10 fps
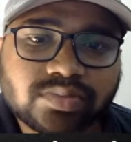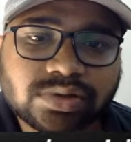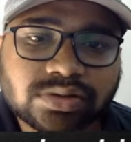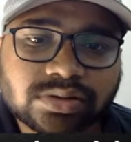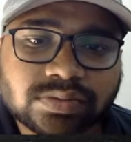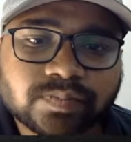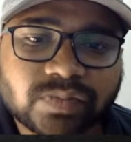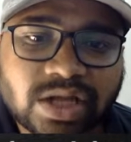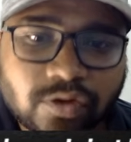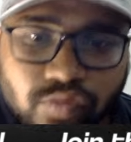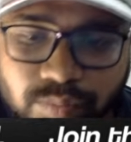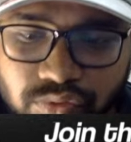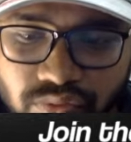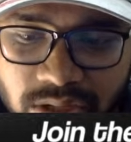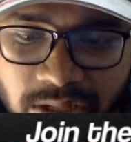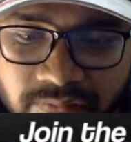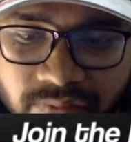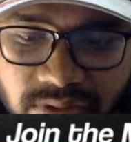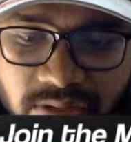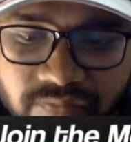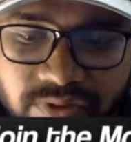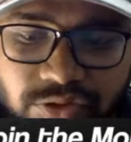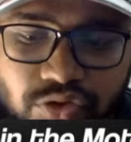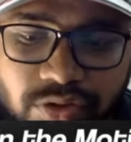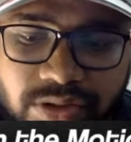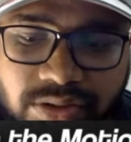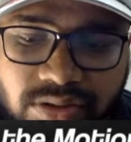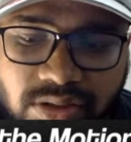I hope you guys have enjoyed it.